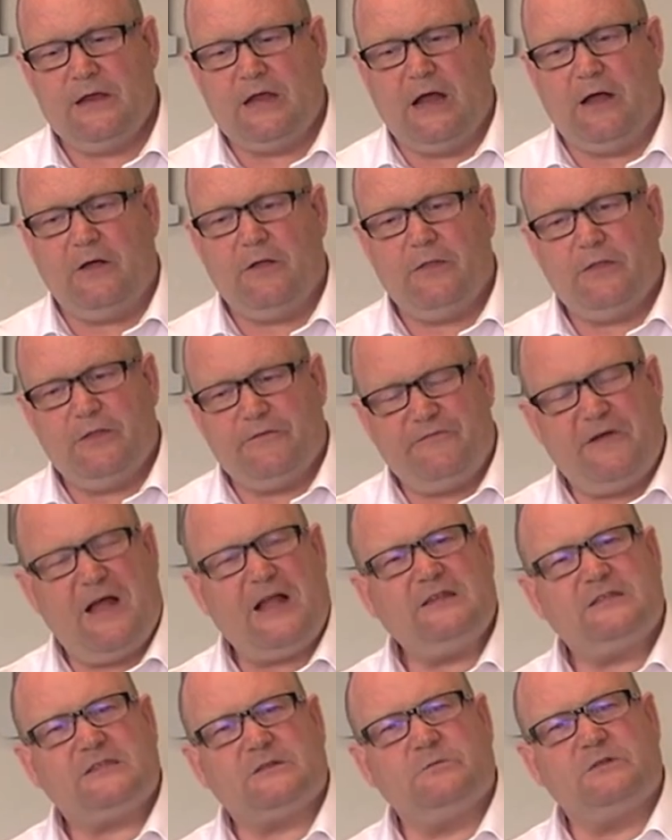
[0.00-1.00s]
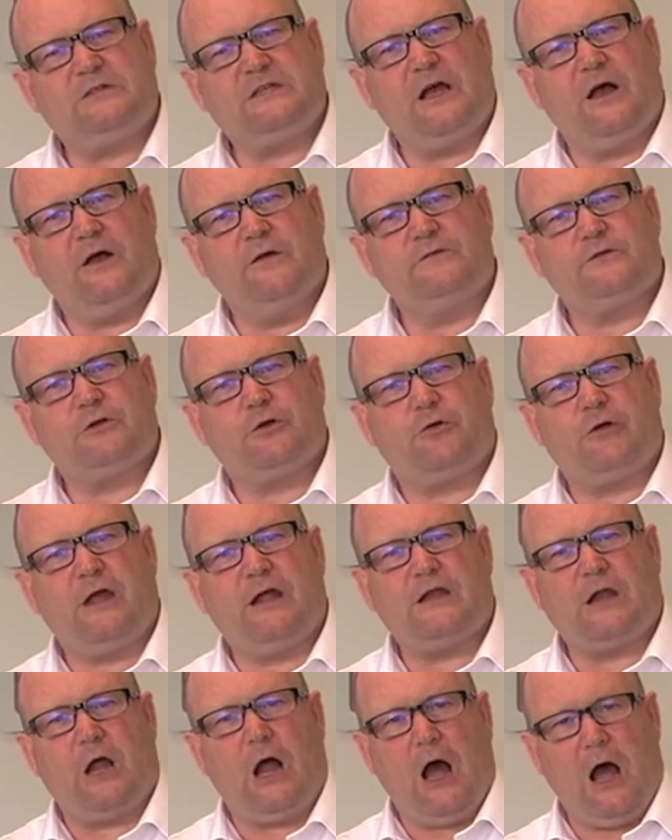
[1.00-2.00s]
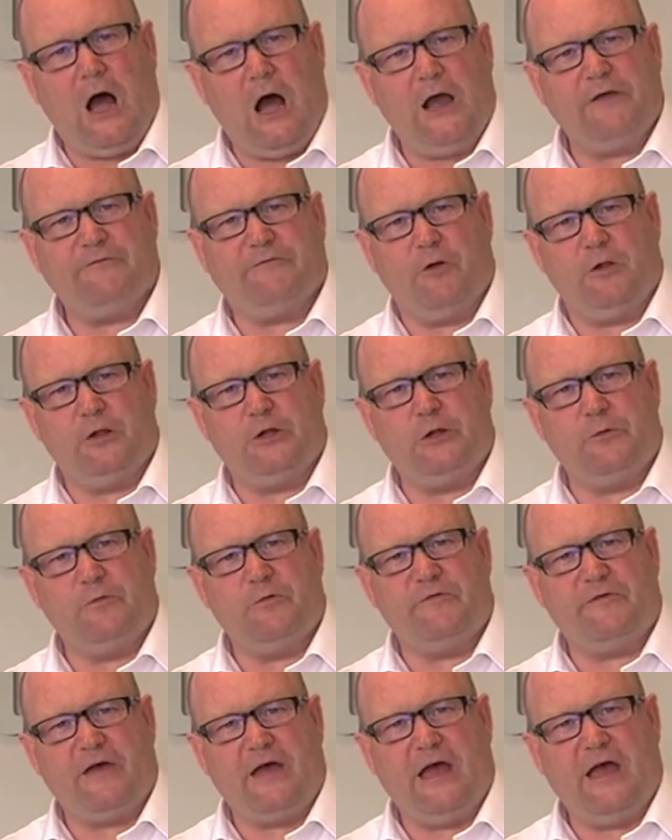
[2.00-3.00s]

Now, the fans themselves create a high volume of